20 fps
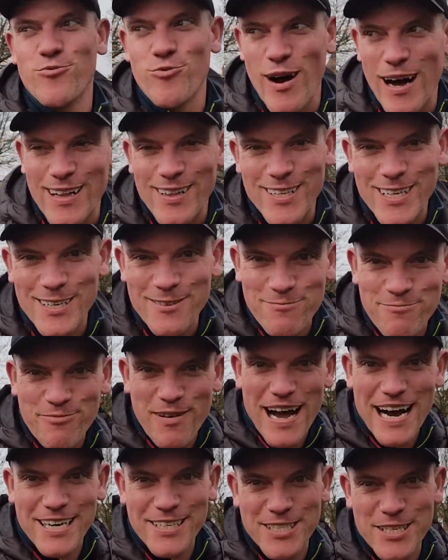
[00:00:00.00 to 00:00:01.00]
Welcome
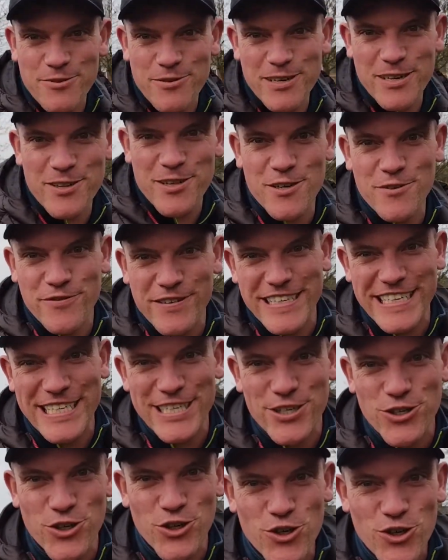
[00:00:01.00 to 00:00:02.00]
back to another
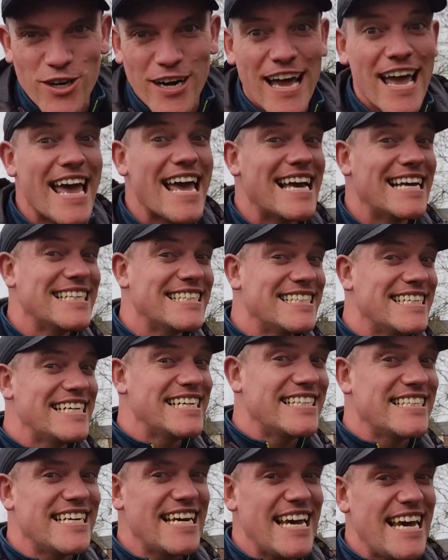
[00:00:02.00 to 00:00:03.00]
video.
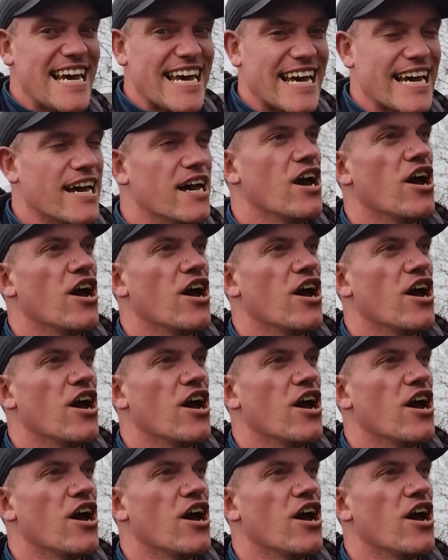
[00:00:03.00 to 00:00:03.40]
Today